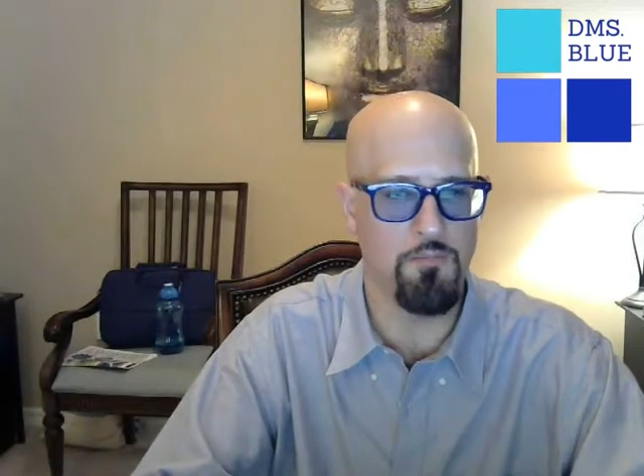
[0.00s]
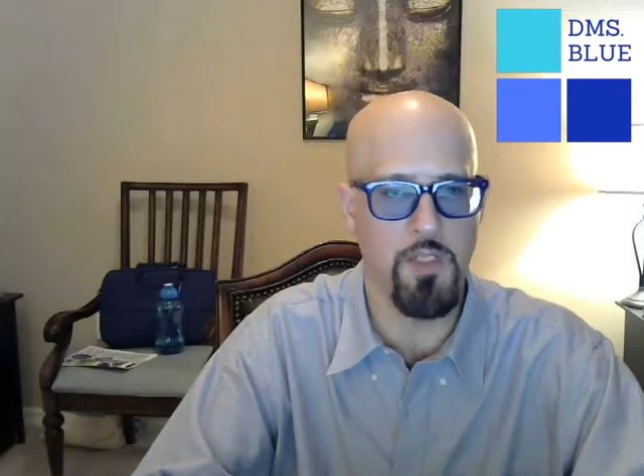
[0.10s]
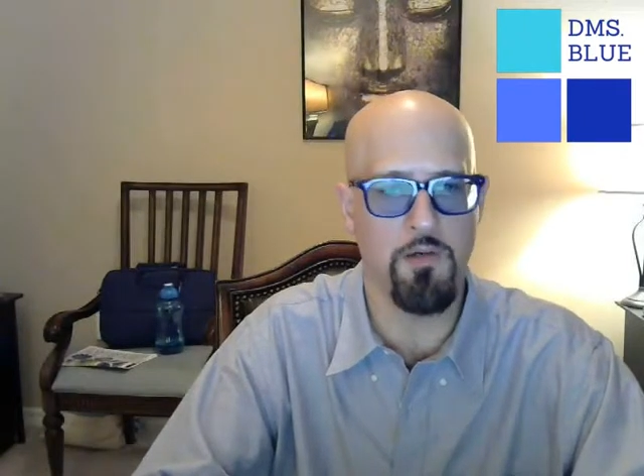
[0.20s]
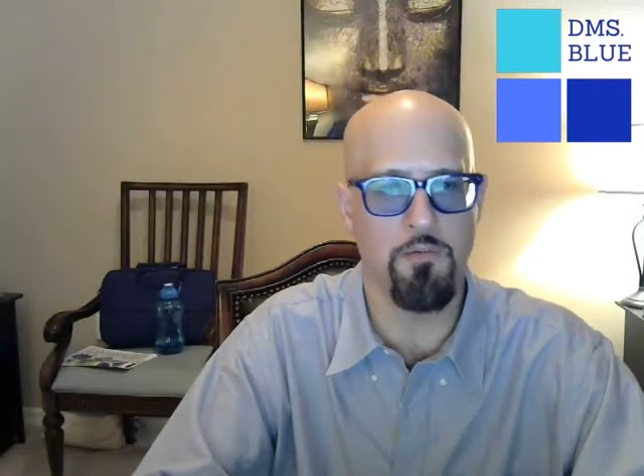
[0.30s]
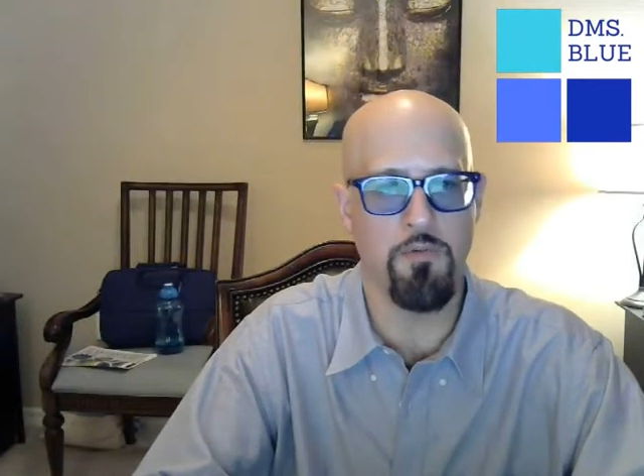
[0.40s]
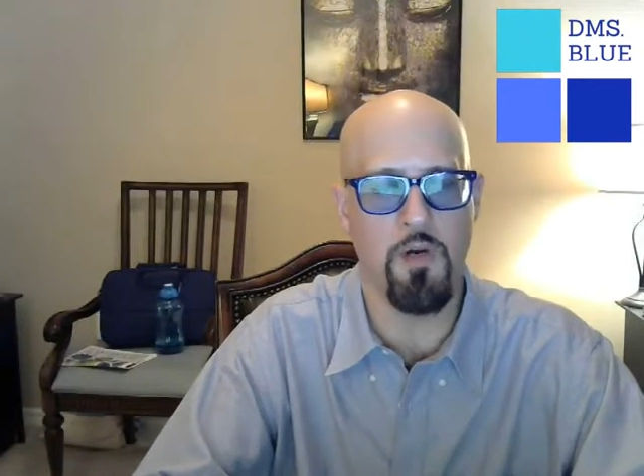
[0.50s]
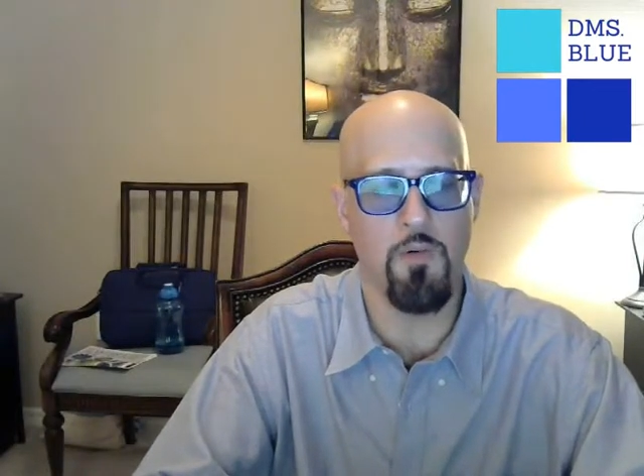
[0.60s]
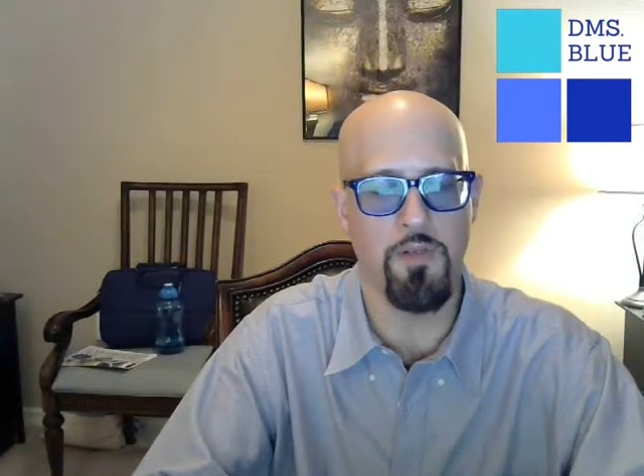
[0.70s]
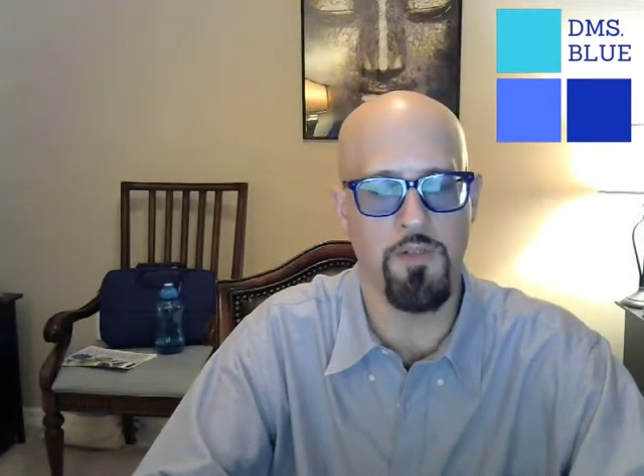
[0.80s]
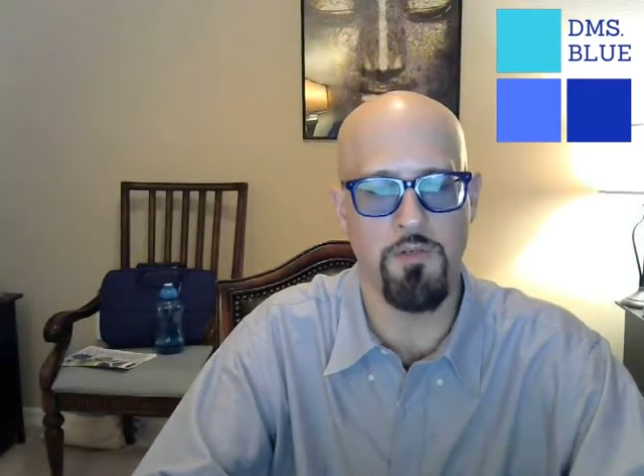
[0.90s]
they don't know
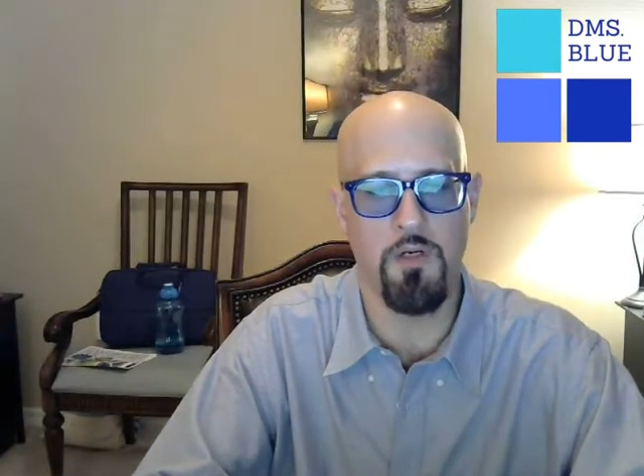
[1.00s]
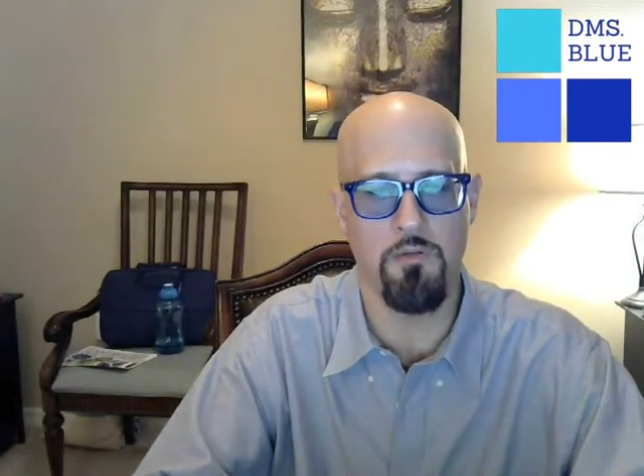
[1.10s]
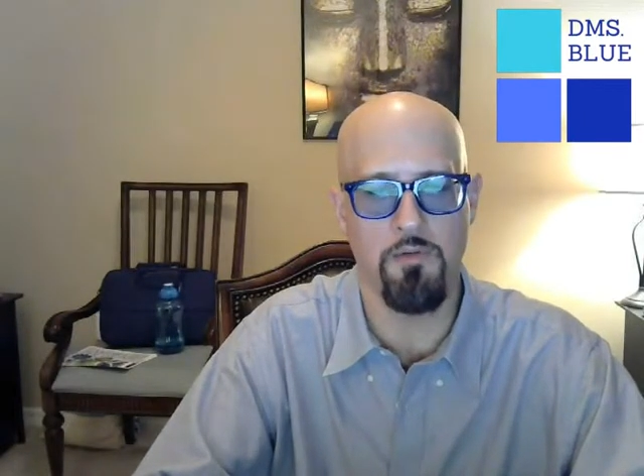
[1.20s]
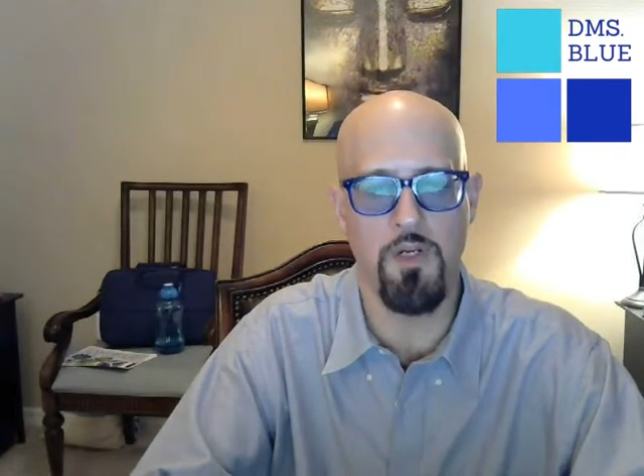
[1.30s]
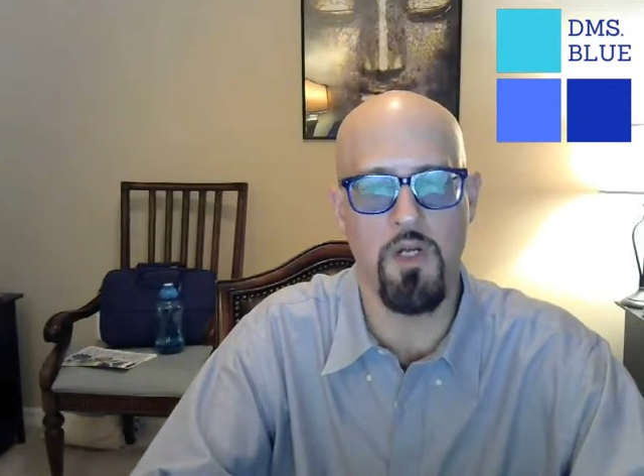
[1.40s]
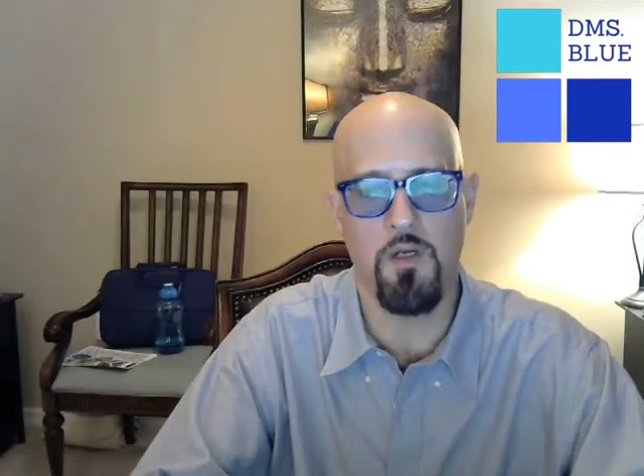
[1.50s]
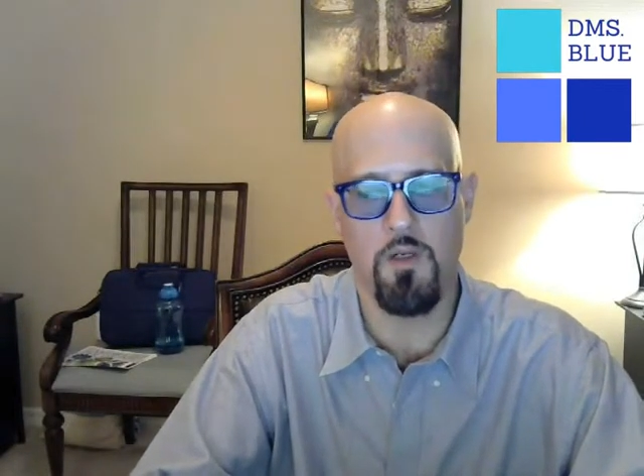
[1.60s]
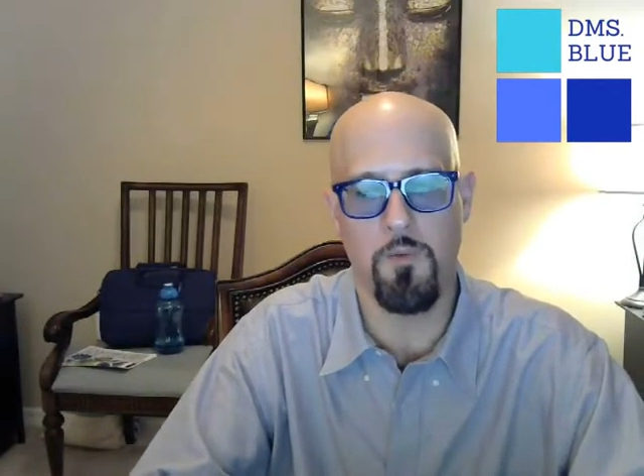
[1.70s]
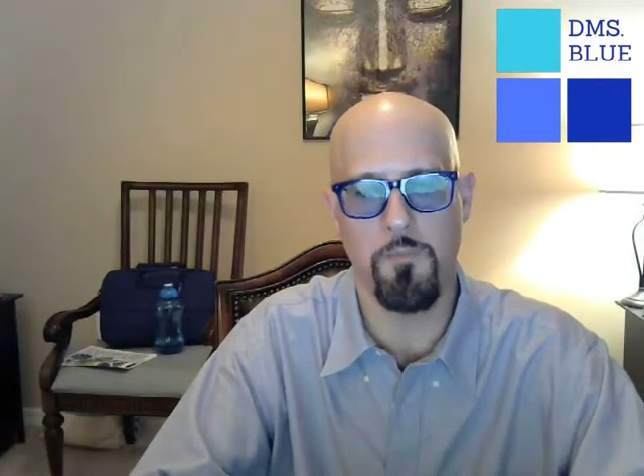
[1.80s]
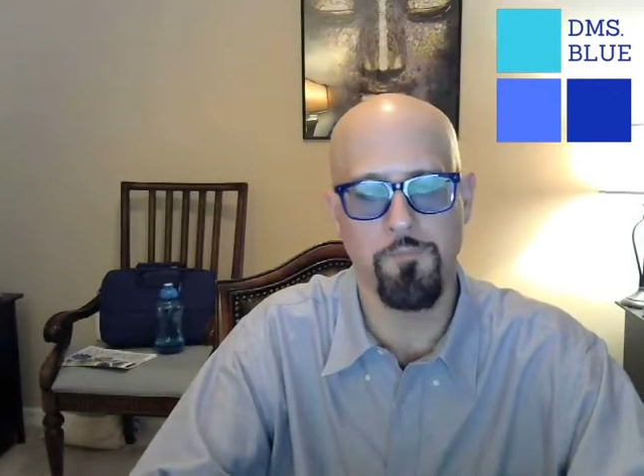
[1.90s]
what you don't
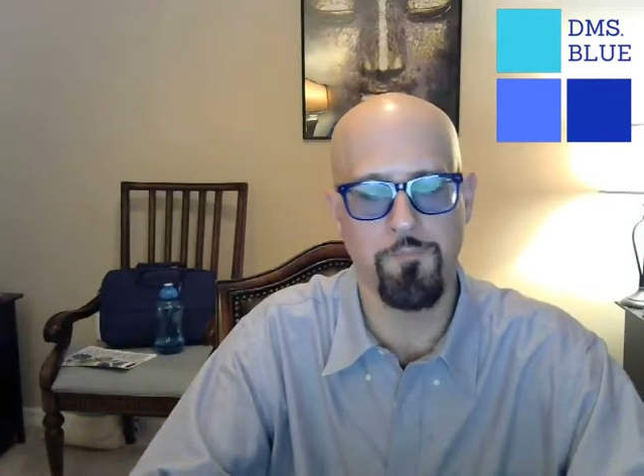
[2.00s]
know.